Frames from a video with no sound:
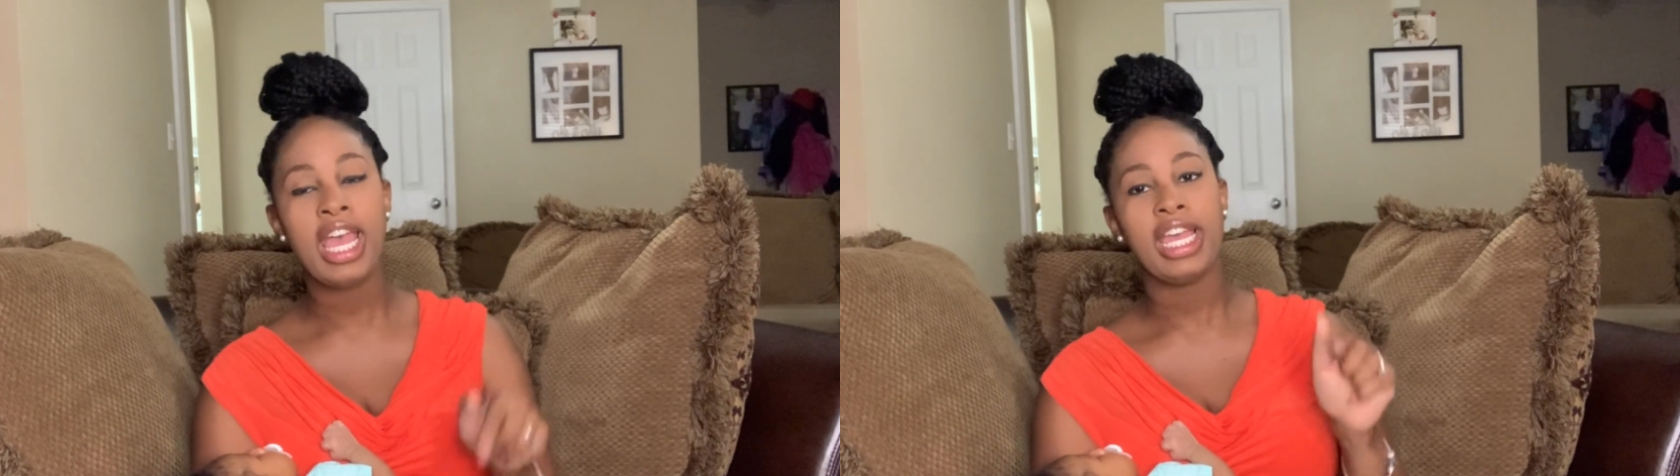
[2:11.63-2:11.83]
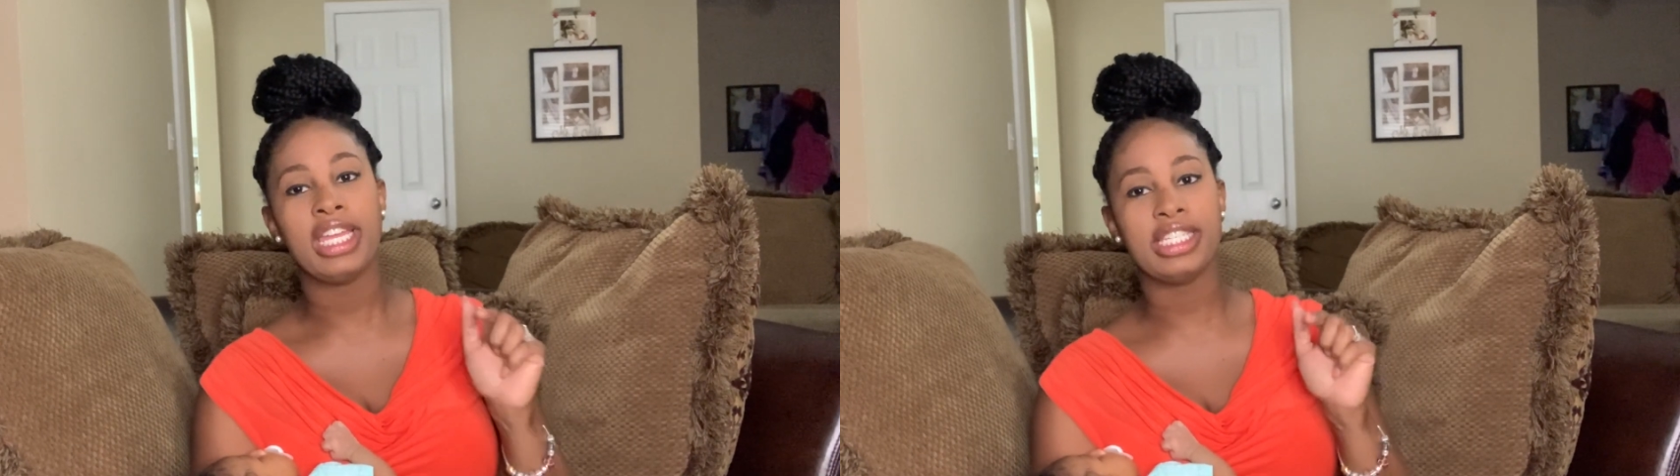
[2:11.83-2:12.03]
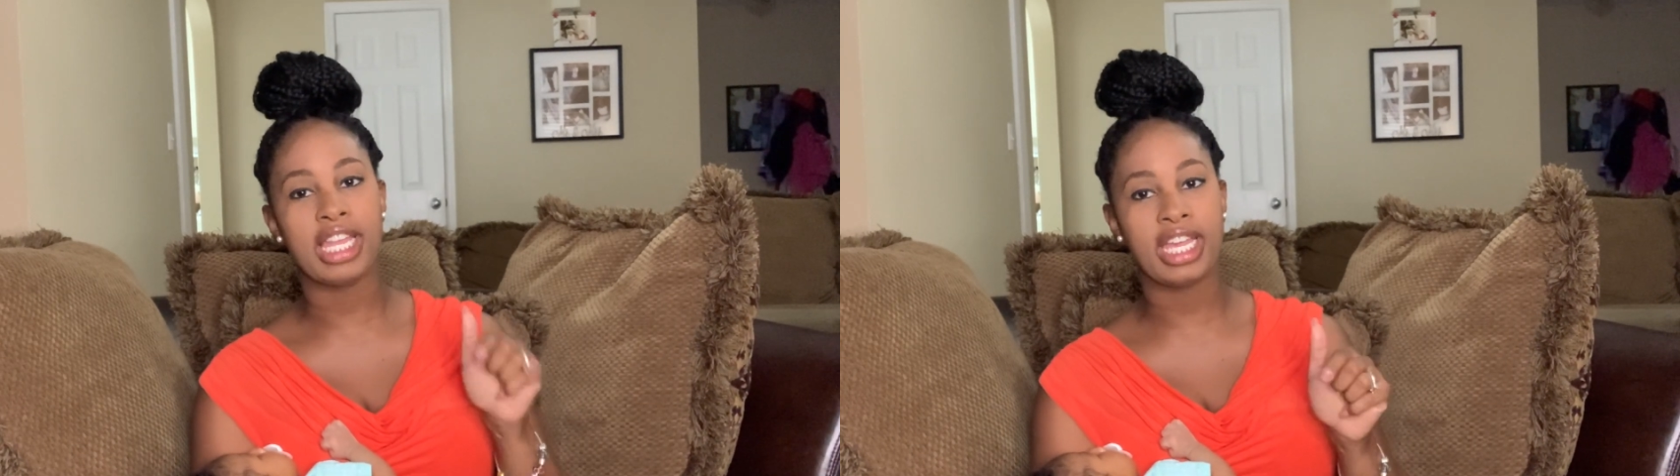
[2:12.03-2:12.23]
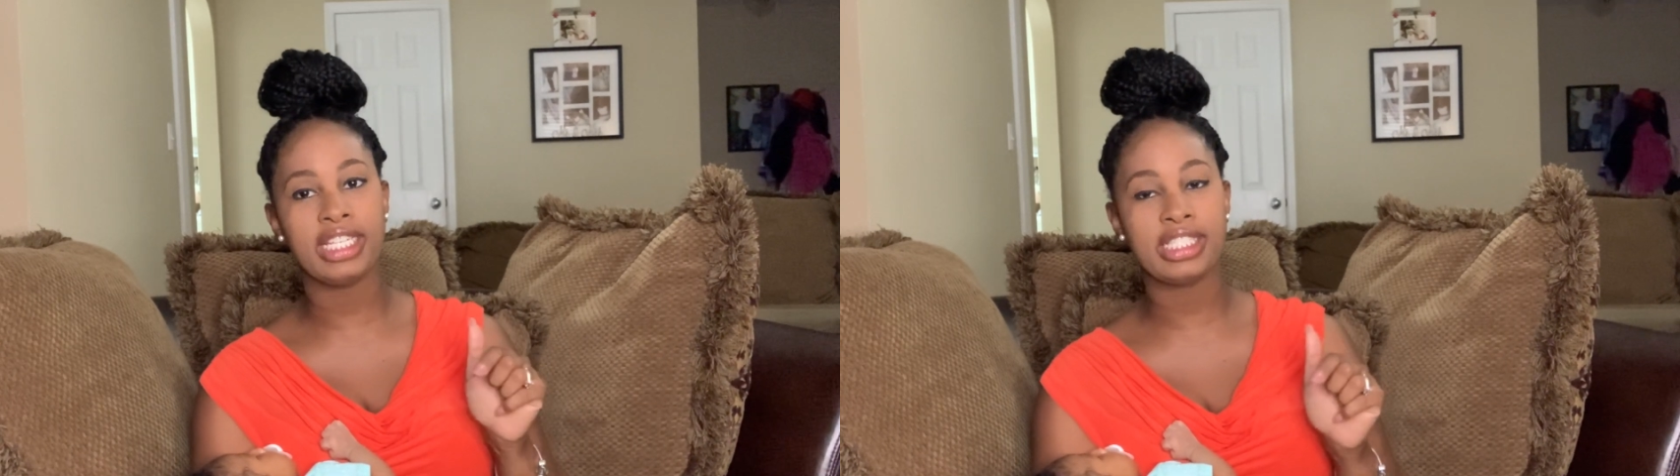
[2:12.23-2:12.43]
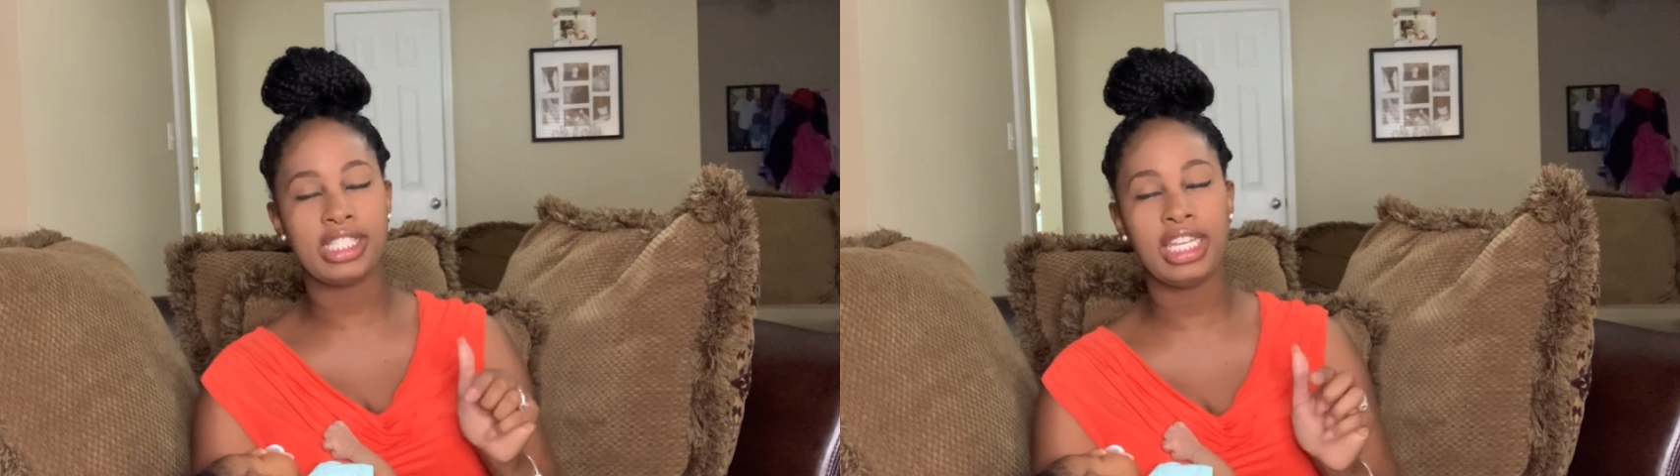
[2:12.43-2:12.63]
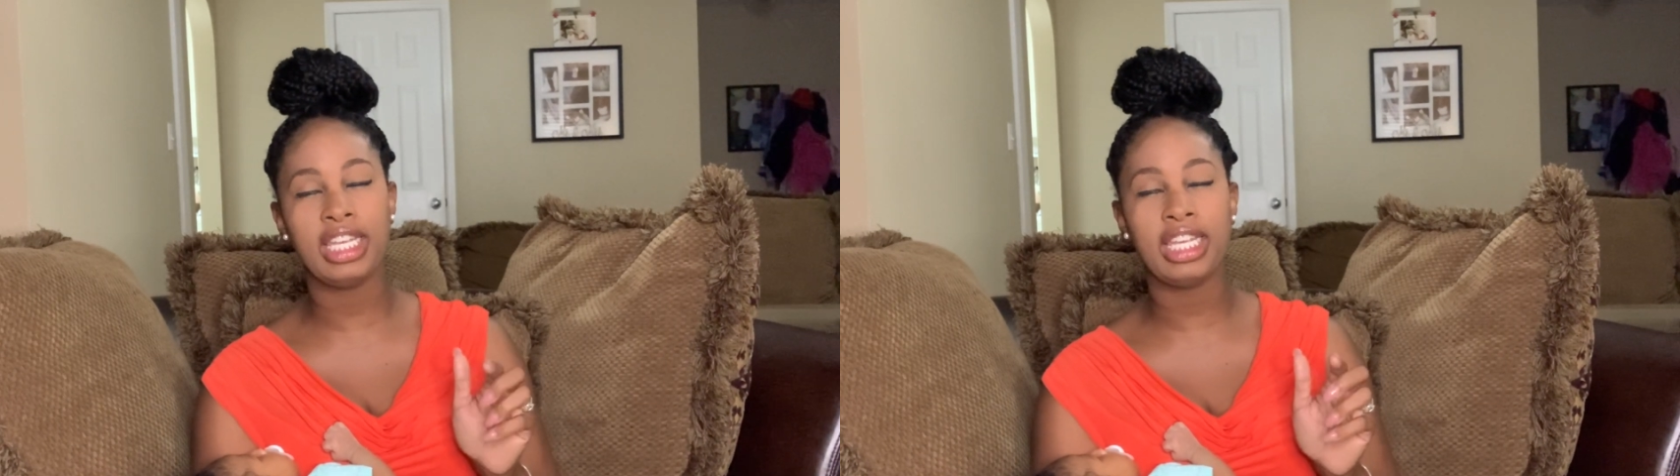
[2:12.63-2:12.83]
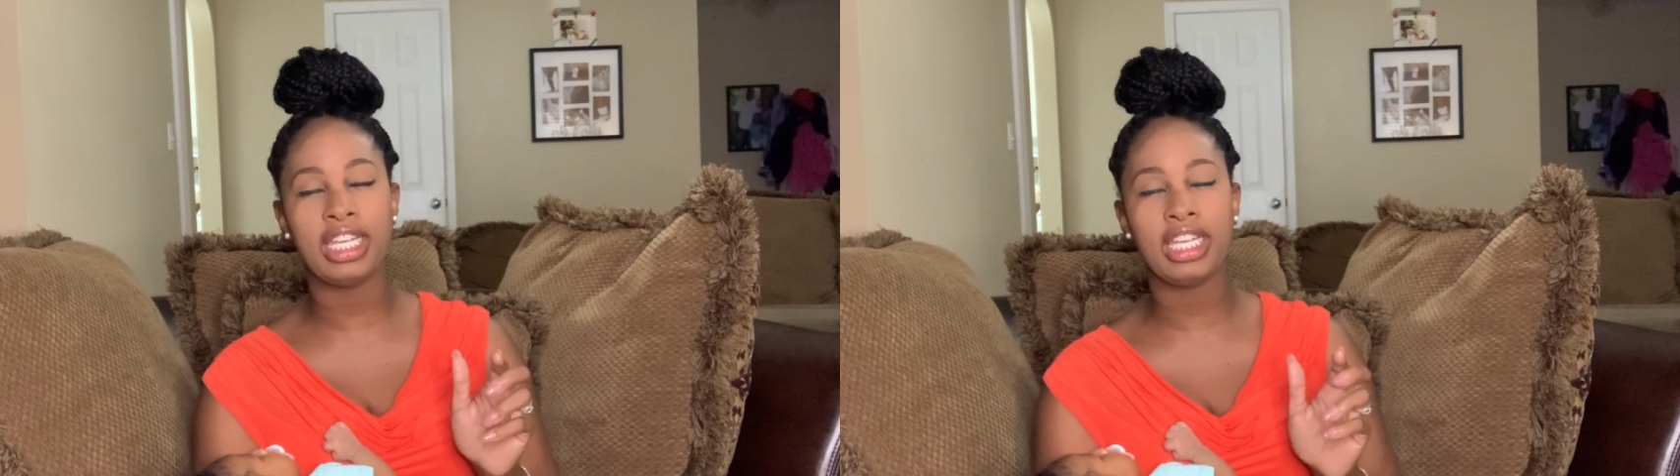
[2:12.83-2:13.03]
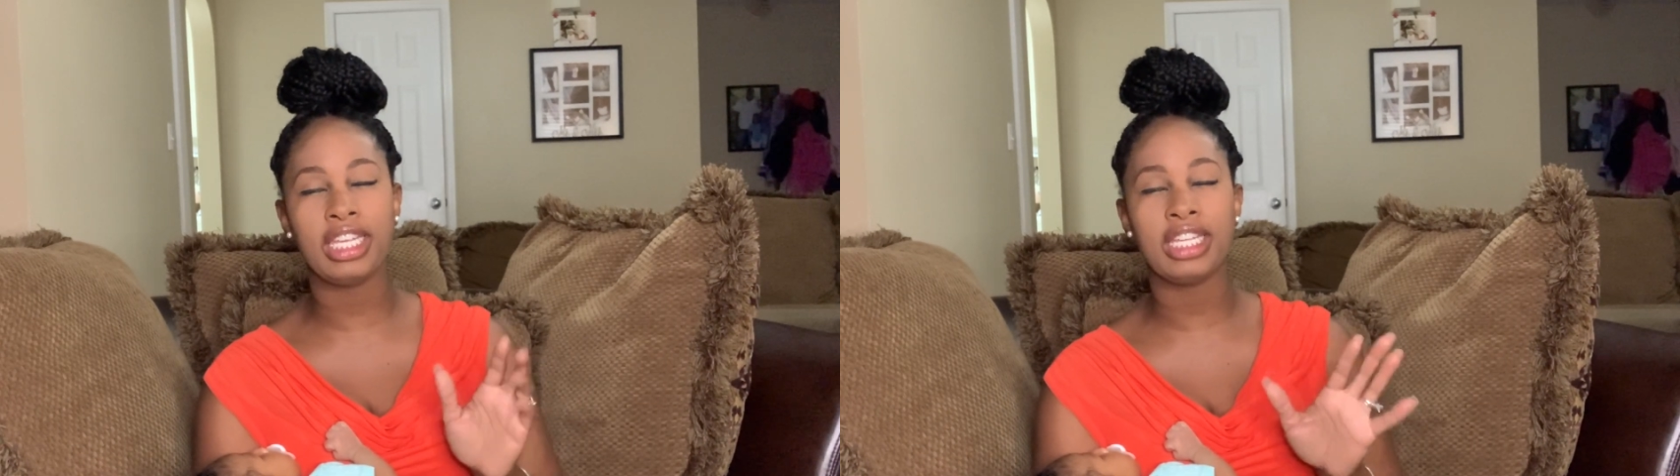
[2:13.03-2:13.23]
and
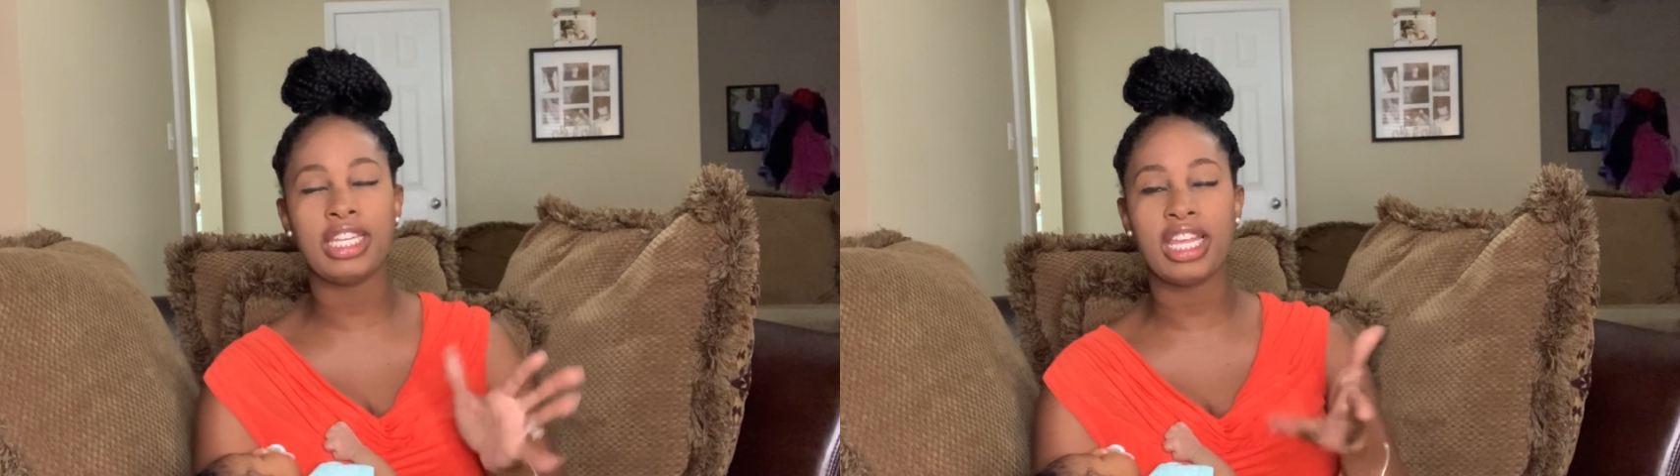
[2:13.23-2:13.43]
19